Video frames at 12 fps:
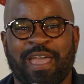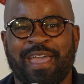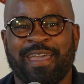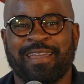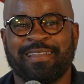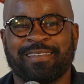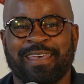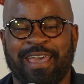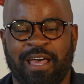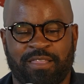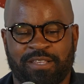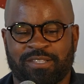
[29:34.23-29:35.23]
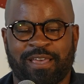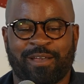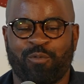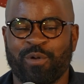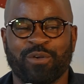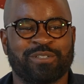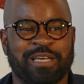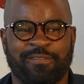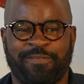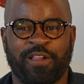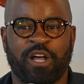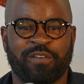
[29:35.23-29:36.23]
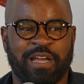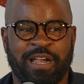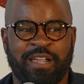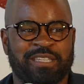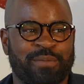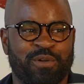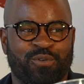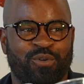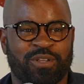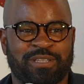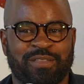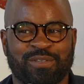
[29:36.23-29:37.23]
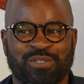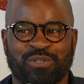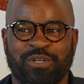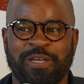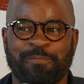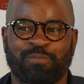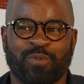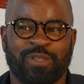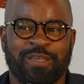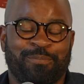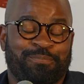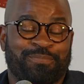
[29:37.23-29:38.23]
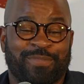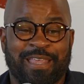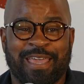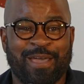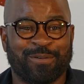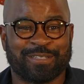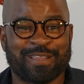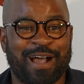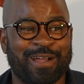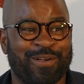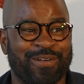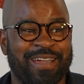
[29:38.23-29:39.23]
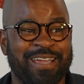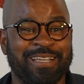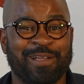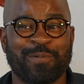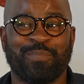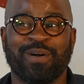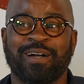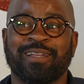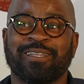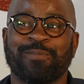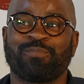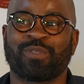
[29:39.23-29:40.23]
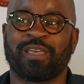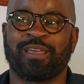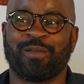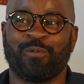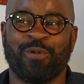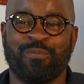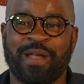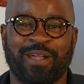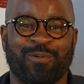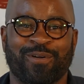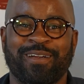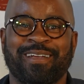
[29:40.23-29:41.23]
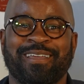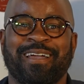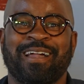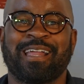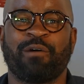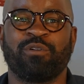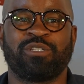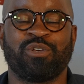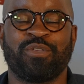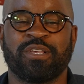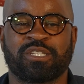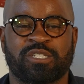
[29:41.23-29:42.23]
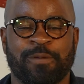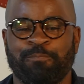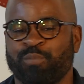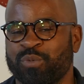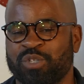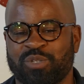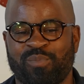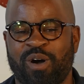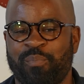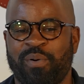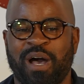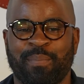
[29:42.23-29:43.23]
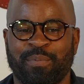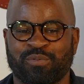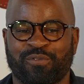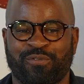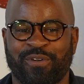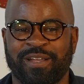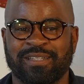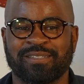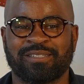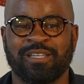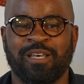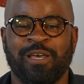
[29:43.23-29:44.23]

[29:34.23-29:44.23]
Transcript: And it had these like wheels that fell off anytime you rolled it down the street. it was not great, but we made it work. And I would do these small pockets with friends,